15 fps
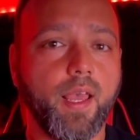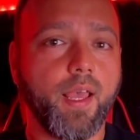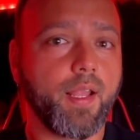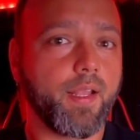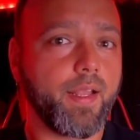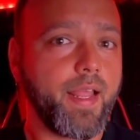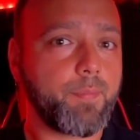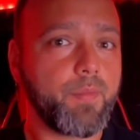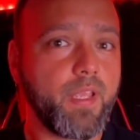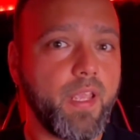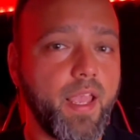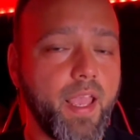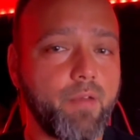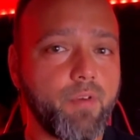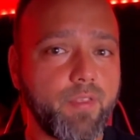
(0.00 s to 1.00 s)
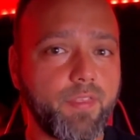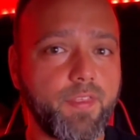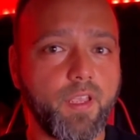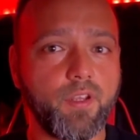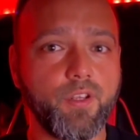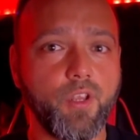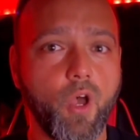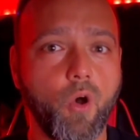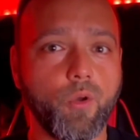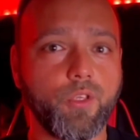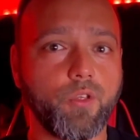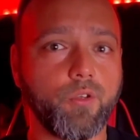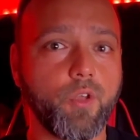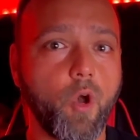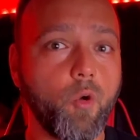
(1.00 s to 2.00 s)
Let me everything know
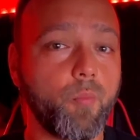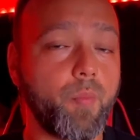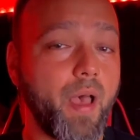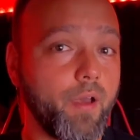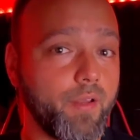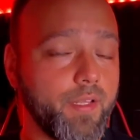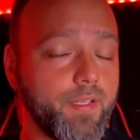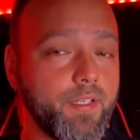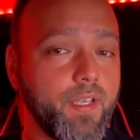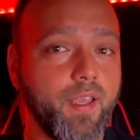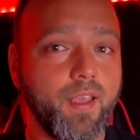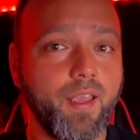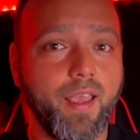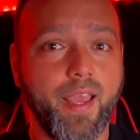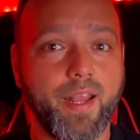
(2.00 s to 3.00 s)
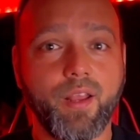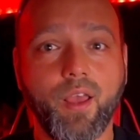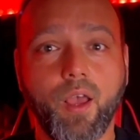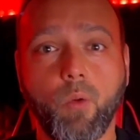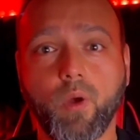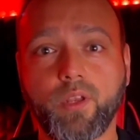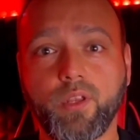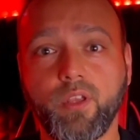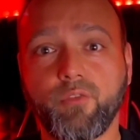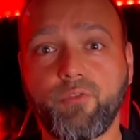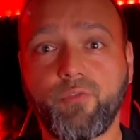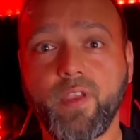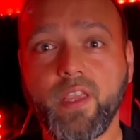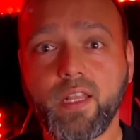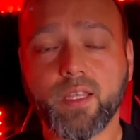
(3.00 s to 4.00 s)
you know about it, and what do you
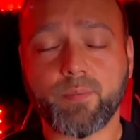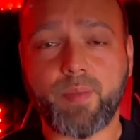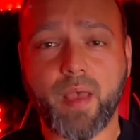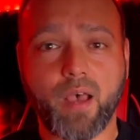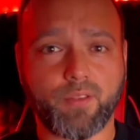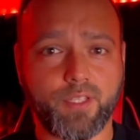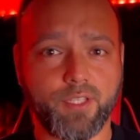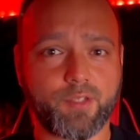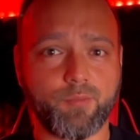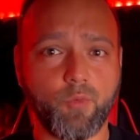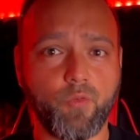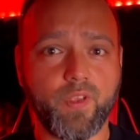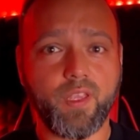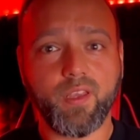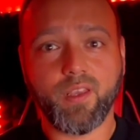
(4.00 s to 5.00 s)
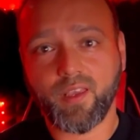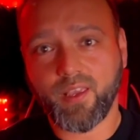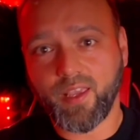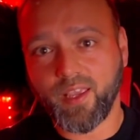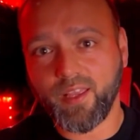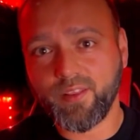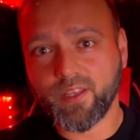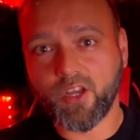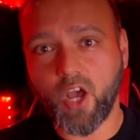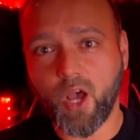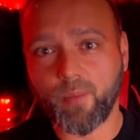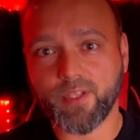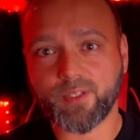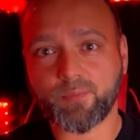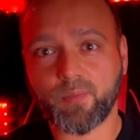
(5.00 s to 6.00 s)
feel about this movie in the
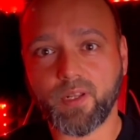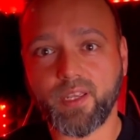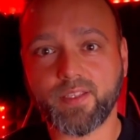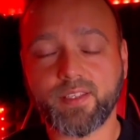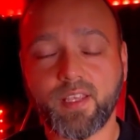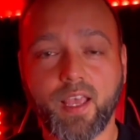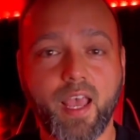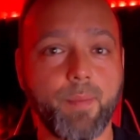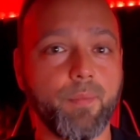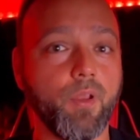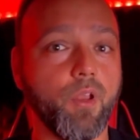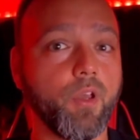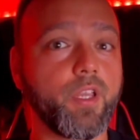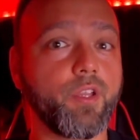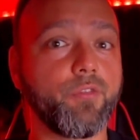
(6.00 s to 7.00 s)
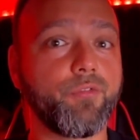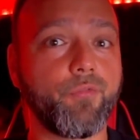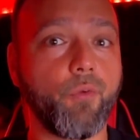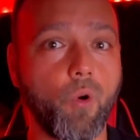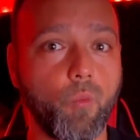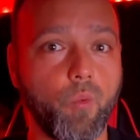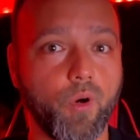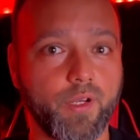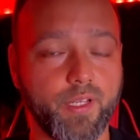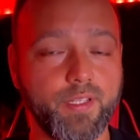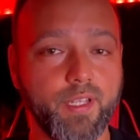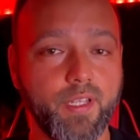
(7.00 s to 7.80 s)
comments, please. I'm looking forward it.